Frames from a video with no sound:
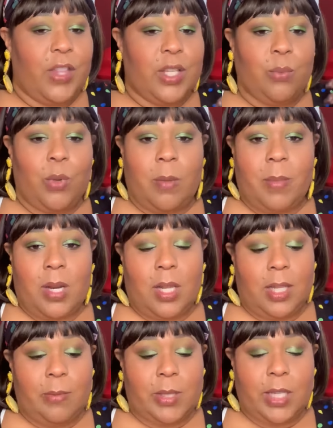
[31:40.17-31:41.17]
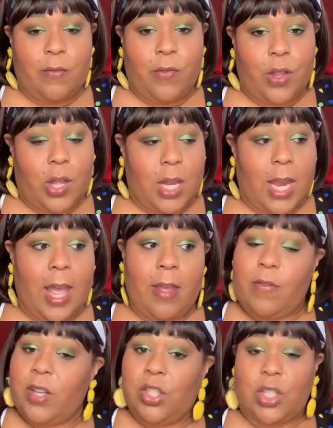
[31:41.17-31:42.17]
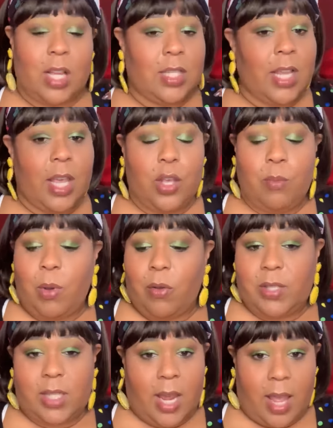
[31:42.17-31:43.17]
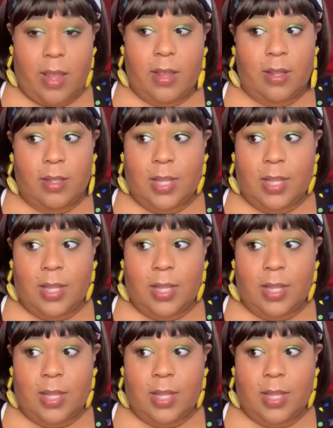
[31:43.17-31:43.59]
this would have been a lip sync for your life, Ashanti, you both stay.